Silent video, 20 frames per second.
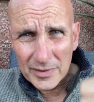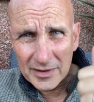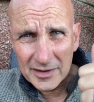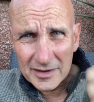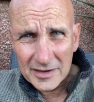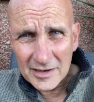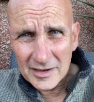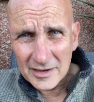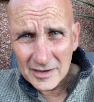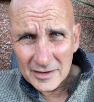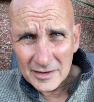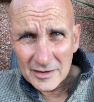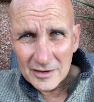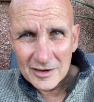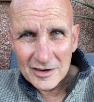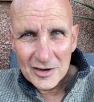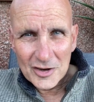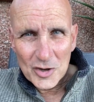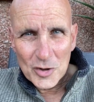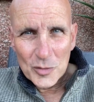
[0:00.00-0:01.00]
and
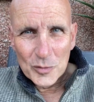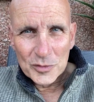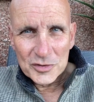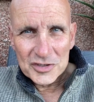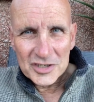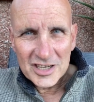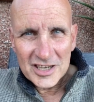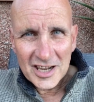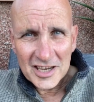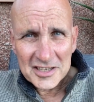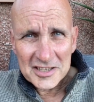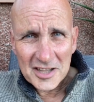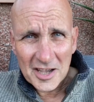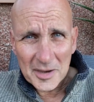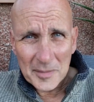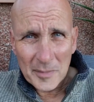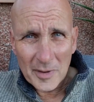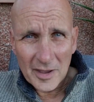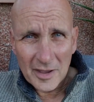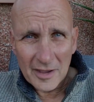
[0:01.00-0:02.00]
we'll see you next time.